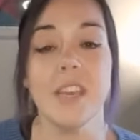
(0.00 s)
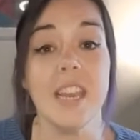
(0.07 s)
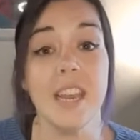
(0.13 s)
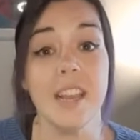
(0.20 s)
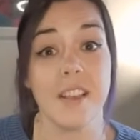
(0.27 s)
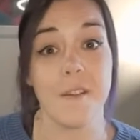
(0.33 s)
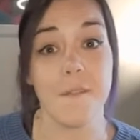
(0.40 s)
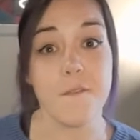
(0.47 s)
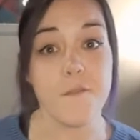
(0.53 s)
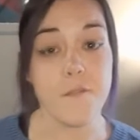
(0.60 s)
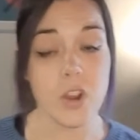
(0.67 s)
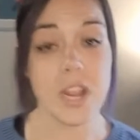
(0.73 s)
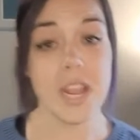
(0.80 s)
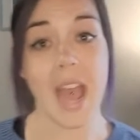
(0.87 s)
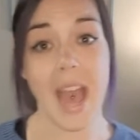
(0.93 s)
is a
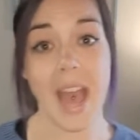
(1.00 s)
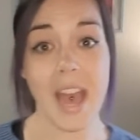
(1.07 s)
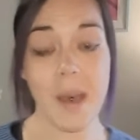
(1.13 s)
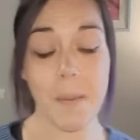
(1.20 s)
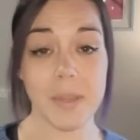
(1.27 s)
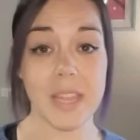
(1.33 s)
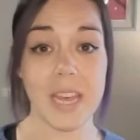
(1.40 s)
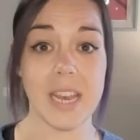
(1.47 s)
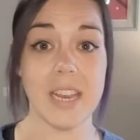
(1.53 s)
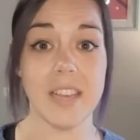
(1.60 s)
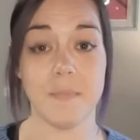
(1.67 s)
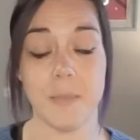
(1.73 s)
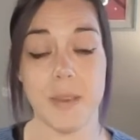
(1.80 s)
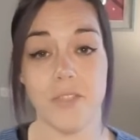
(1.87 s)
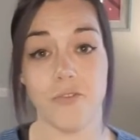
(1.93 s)
free app that has
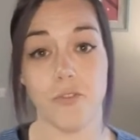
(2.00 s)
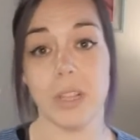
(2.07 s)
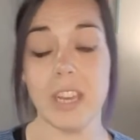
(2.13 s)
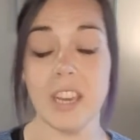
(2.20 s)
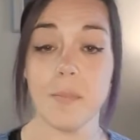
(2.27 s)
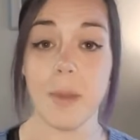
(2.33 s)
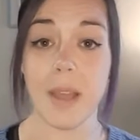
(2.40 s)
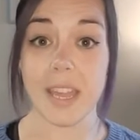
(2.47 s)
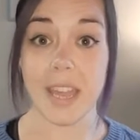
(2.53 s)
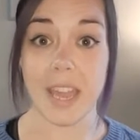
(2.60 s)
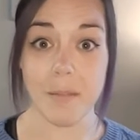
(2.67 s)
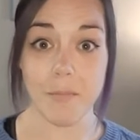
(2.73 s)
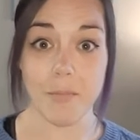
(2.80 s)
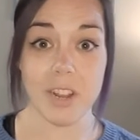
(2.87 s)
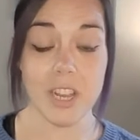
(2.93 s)
been released by
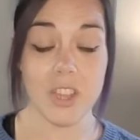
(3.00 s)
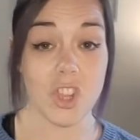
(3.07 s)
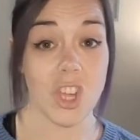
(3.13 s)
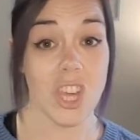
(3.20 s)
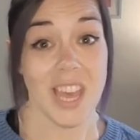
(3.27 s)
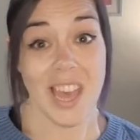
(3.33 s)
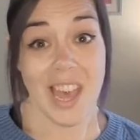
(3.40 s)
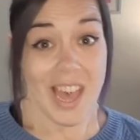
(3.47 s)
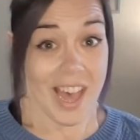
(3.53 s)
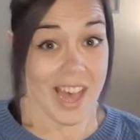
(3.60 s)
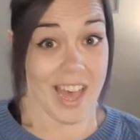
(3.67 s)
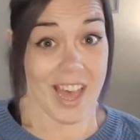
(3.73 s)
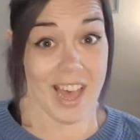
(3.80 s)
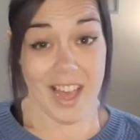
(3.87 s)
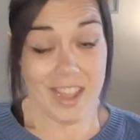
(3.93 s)
Cambridge.
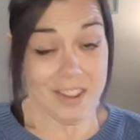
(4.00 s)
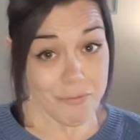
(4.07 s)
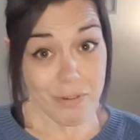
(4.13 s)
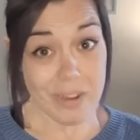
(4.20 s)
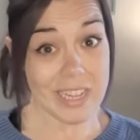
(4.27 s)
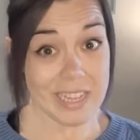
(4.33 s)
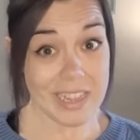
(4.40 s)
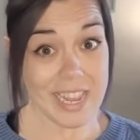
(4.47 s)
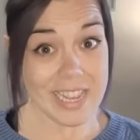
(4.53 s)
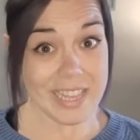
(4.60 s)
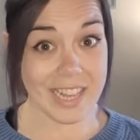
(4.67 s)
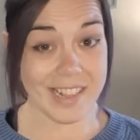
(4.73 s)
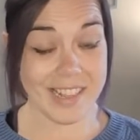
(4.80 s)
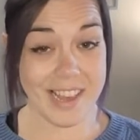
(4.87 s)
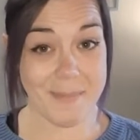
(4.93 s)
I really like
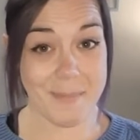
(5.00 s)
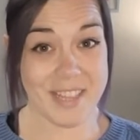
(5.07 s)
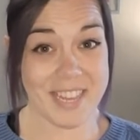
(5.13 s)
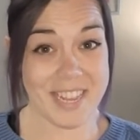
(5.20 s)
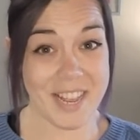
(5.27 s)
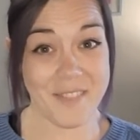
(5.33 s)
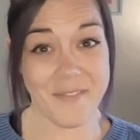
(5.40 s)
this app. I think it's